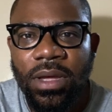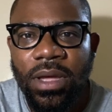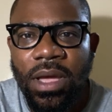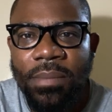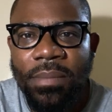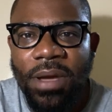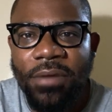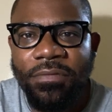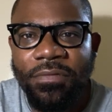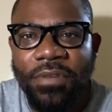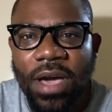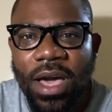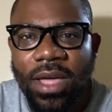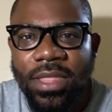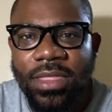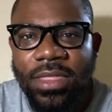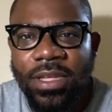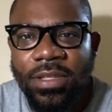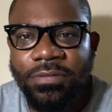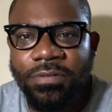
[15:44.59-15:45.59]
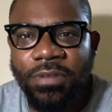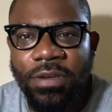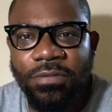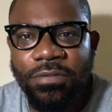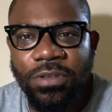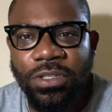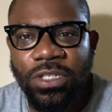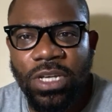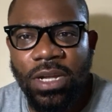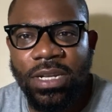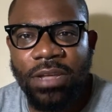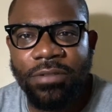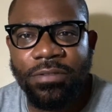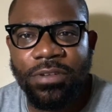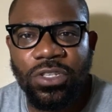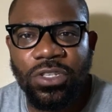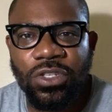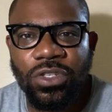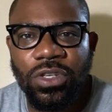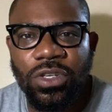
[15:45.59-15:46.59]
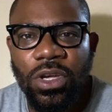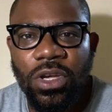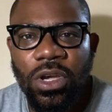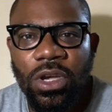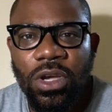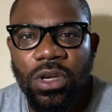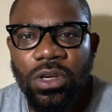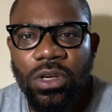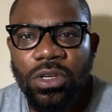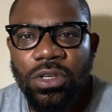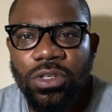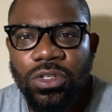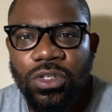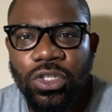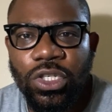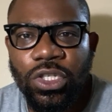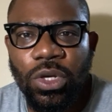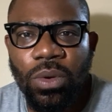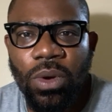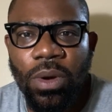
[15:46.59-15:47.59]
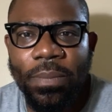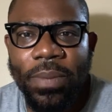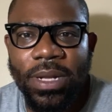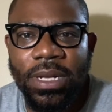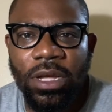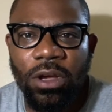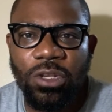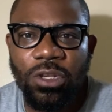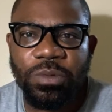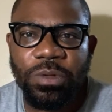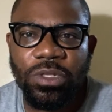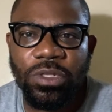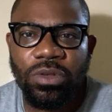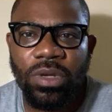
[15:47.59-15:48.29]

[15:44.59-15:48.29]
My father's favorite child never show up at the hospital.